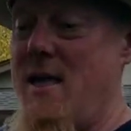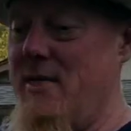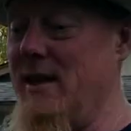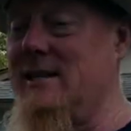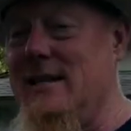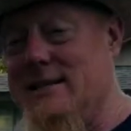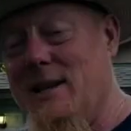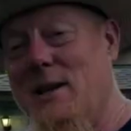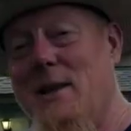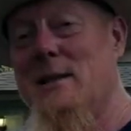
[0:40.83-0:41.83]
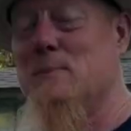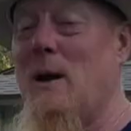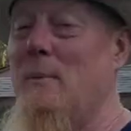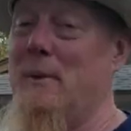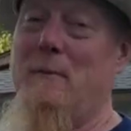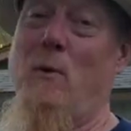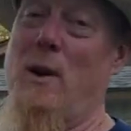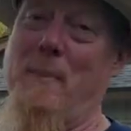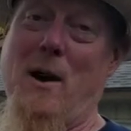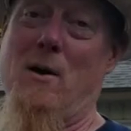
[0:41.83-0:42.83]
This is a, it's probably a
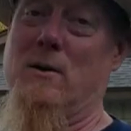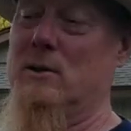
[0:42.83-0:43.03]
40 pound